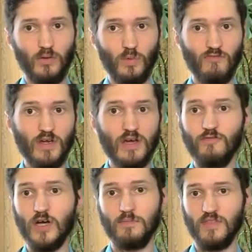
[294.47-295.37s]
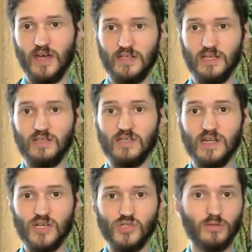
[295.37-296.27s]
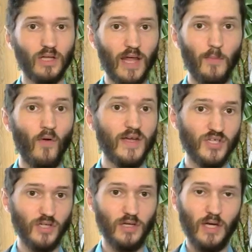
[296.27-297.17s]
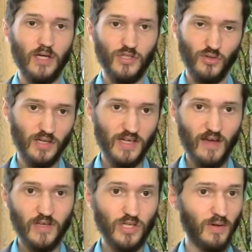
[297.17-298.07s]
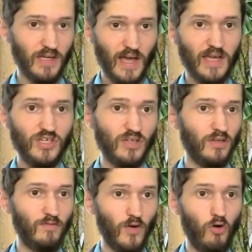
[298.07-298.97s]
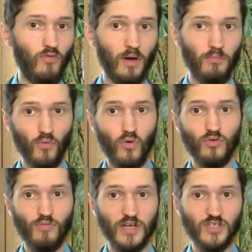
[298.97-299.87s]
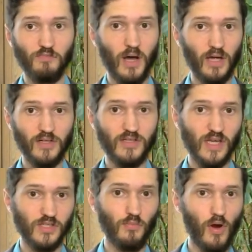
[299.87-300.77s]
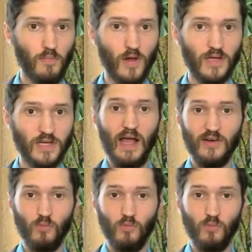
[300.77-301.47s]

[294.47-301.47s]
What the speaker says: We reaffirm that international collaboration should endeavor to engage and involve a broad range of partners as appropriate, and